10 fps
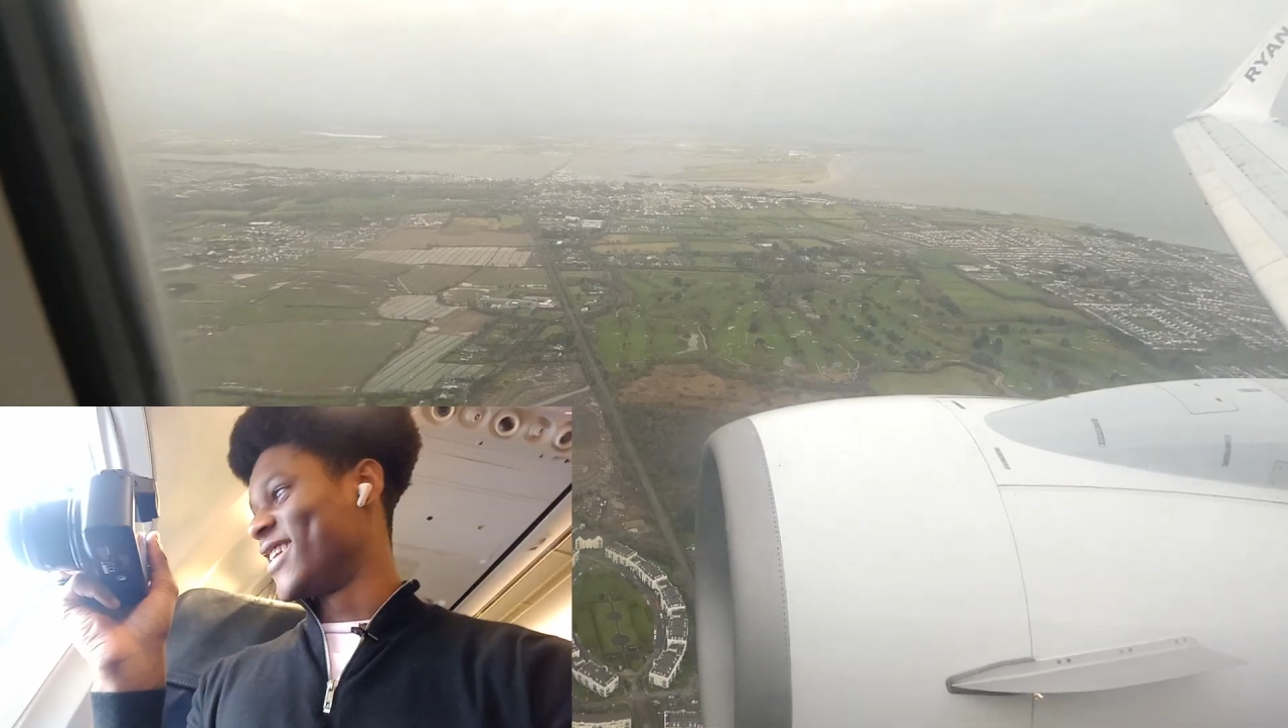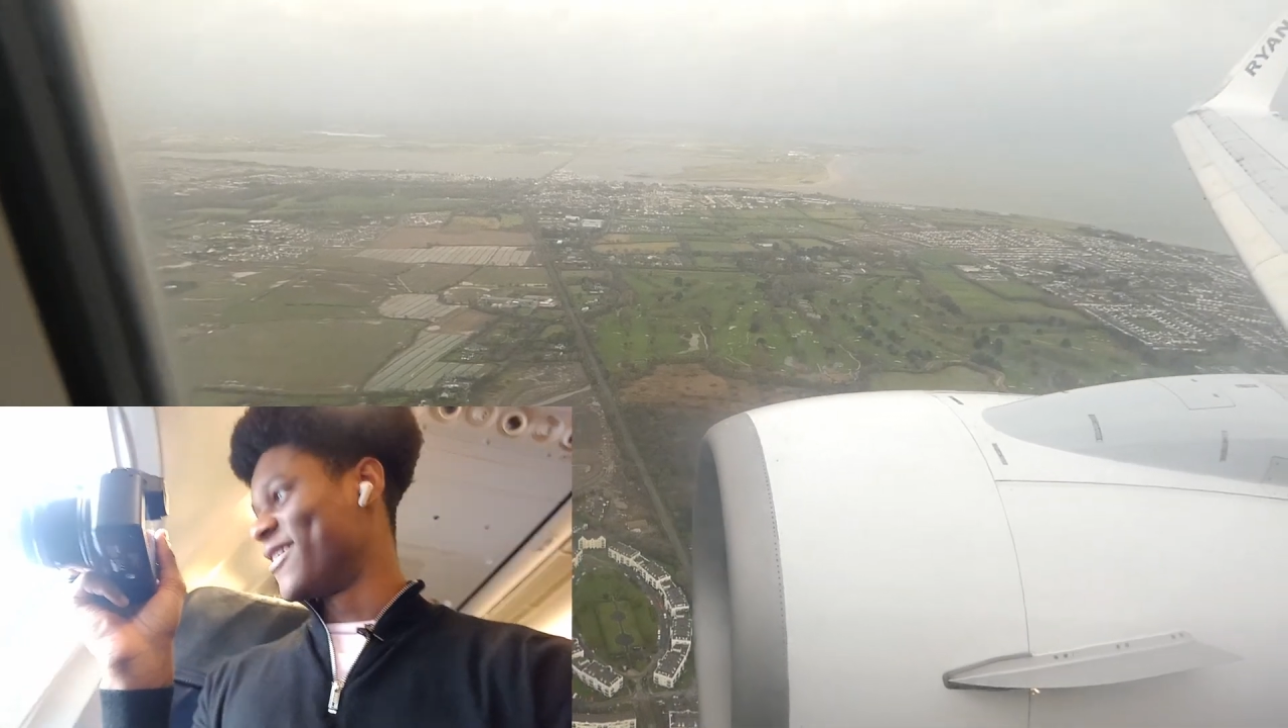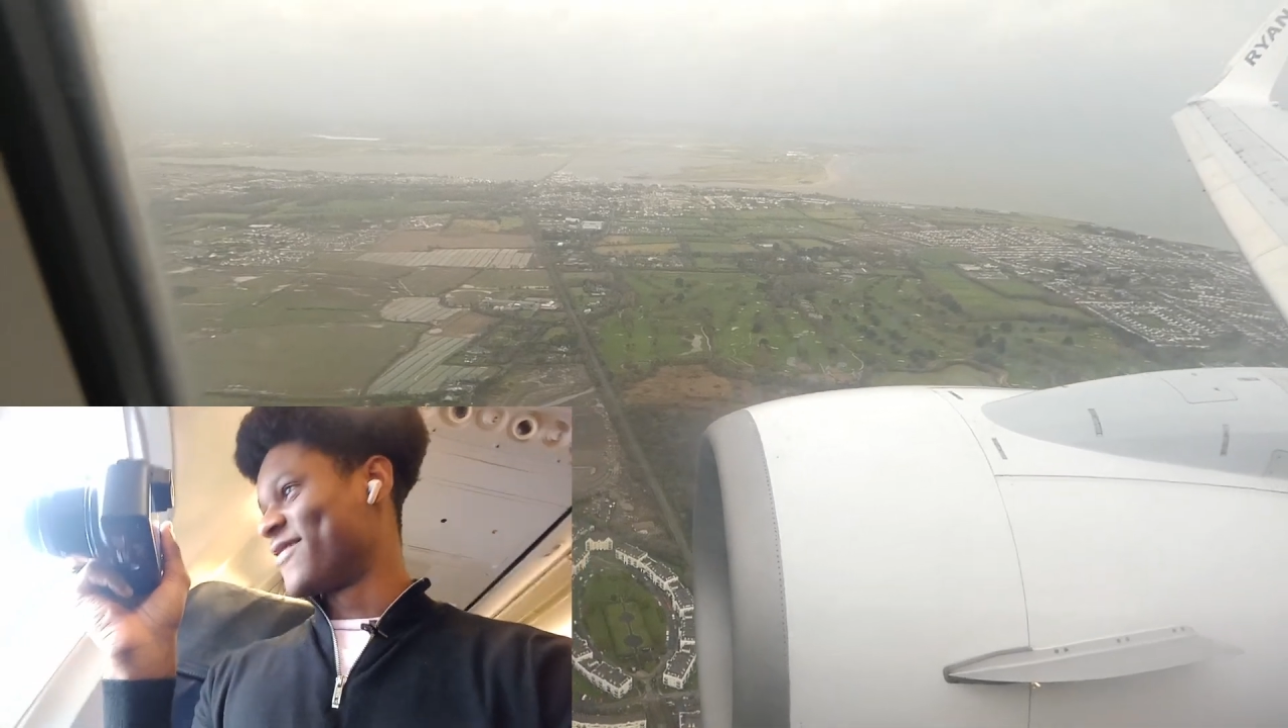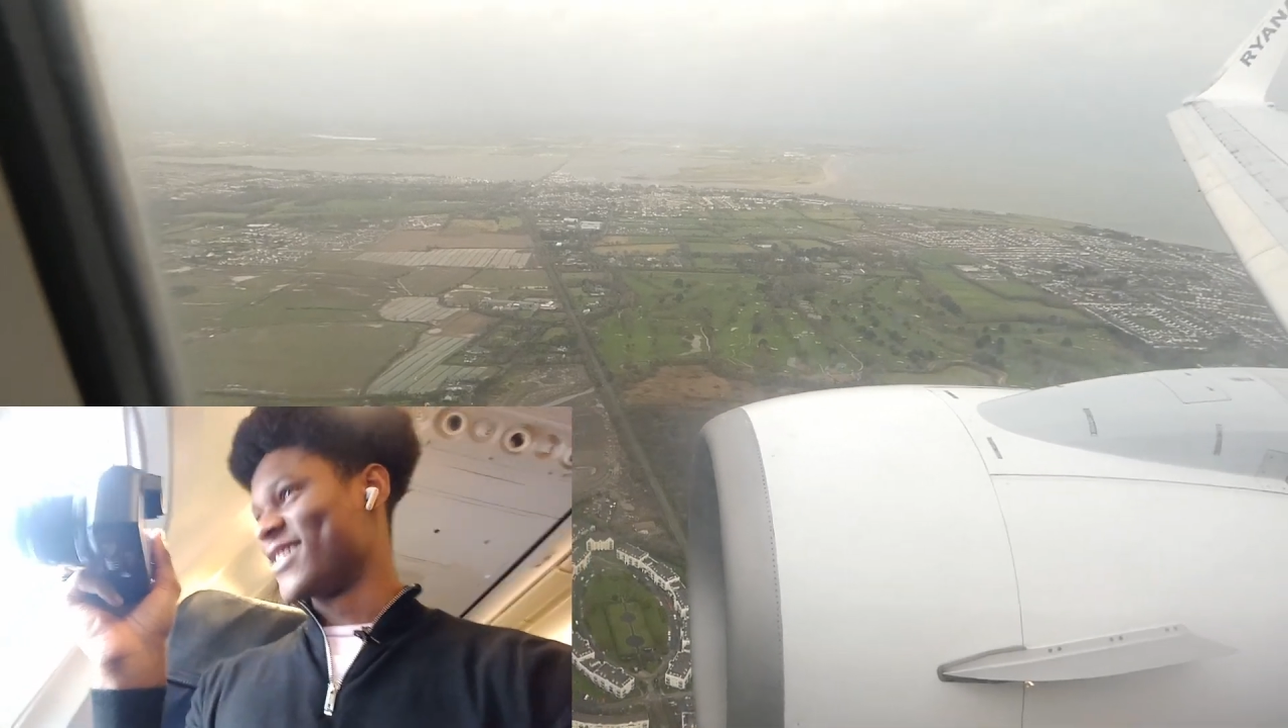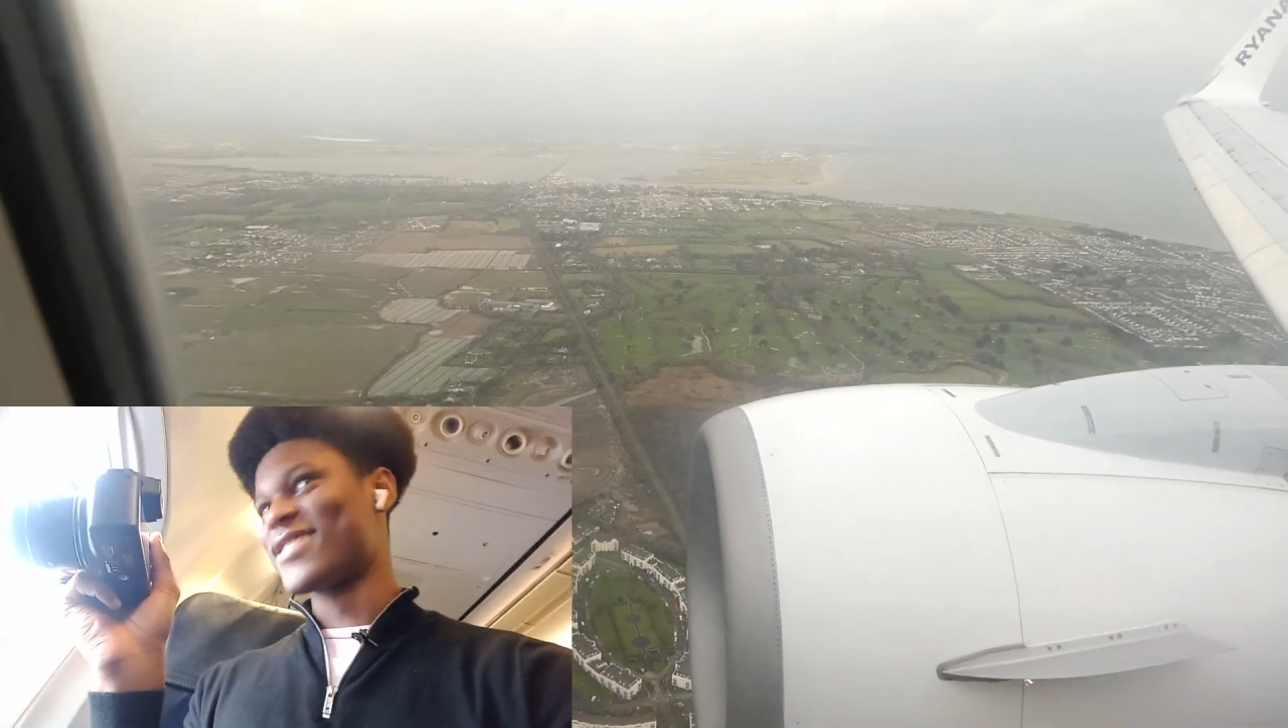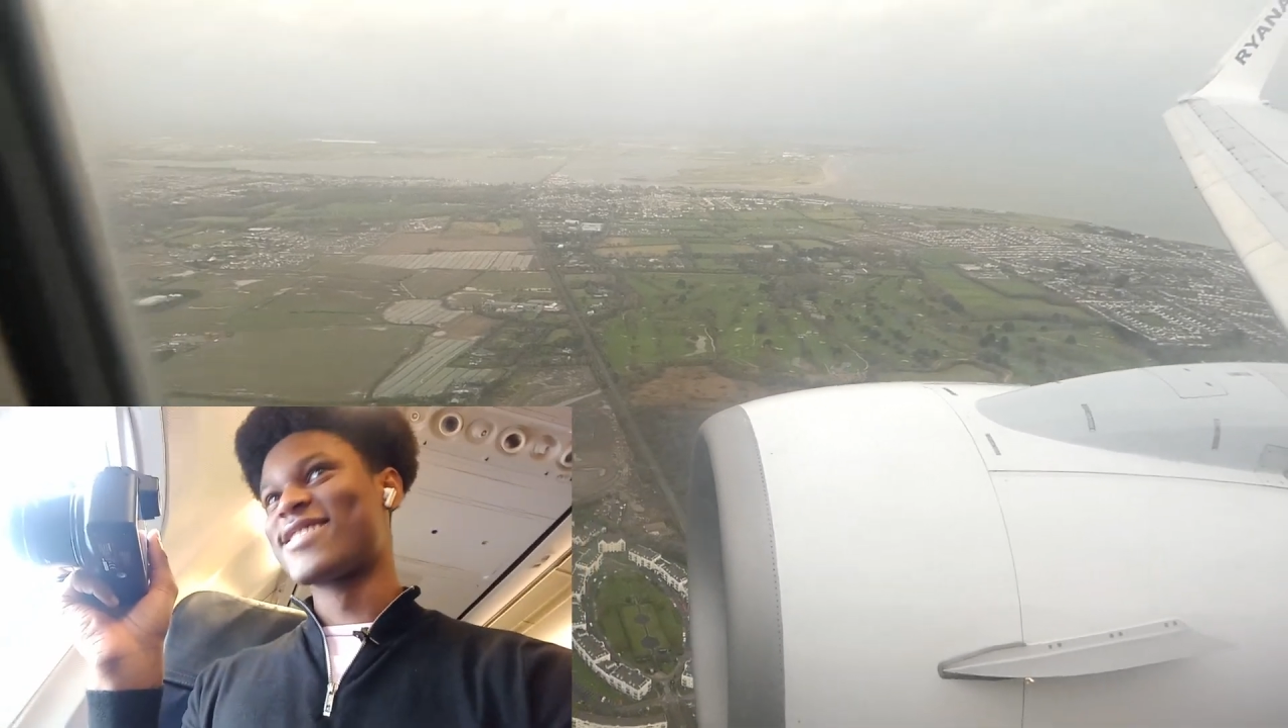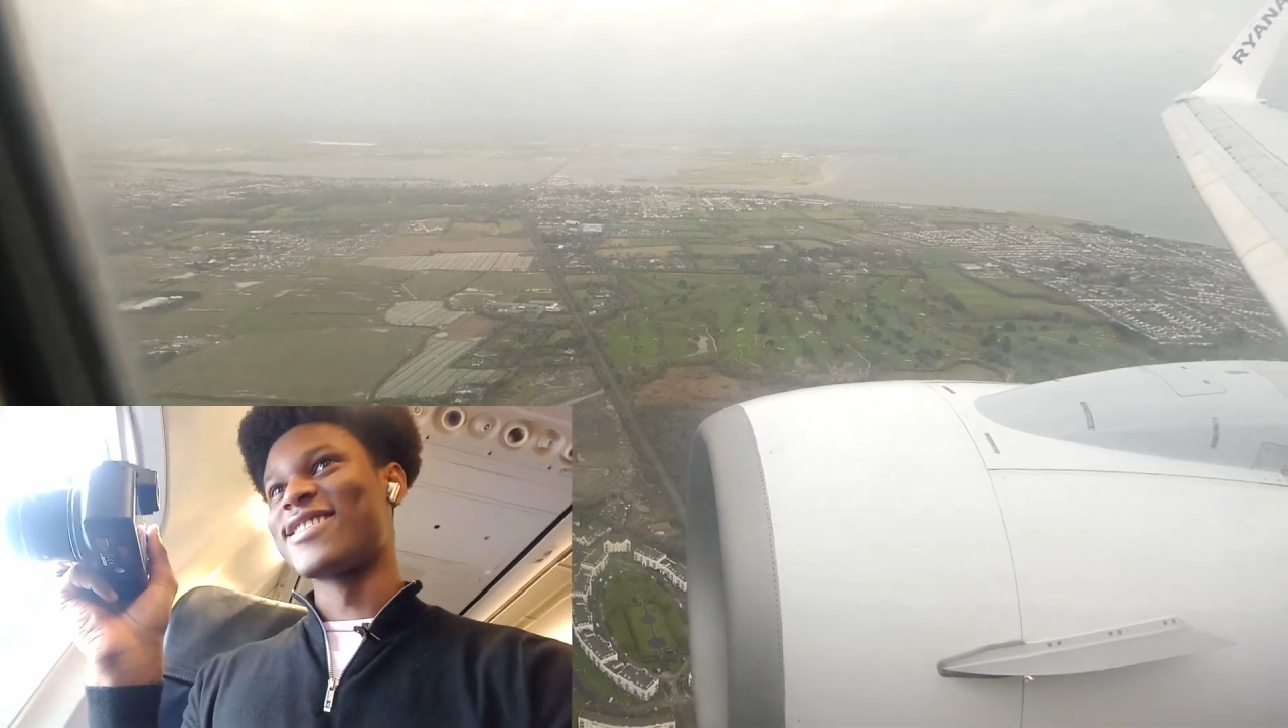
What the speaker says: love this